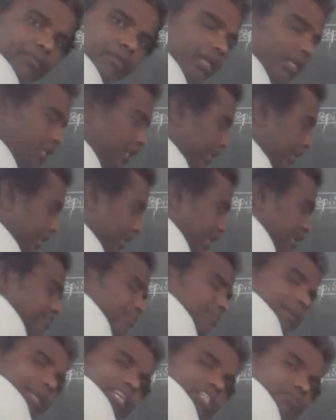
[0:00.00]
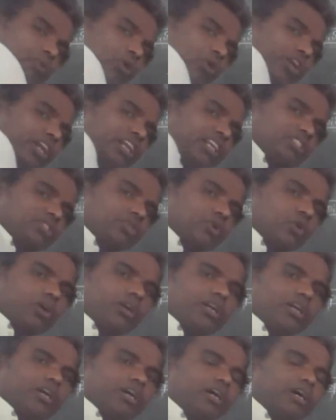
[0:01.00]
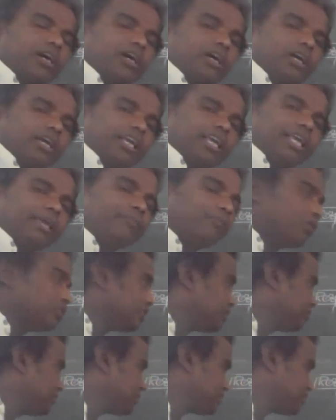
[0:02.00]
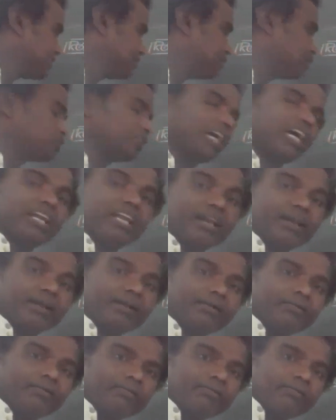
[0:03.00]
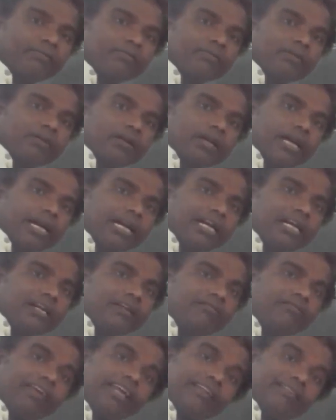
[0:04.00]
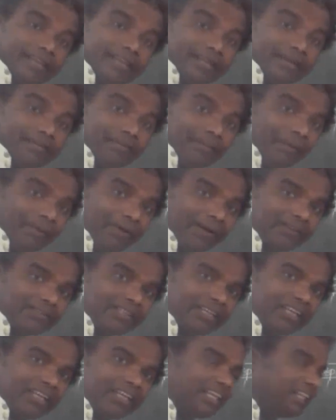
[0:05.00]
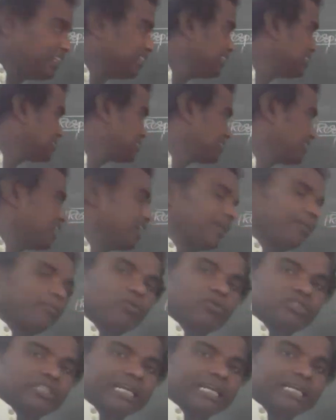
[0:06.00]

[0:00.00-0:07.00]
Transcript: Heme plus protein is called hemo, that means hemocyanin. Right? Very very important thing in this hemocyanin.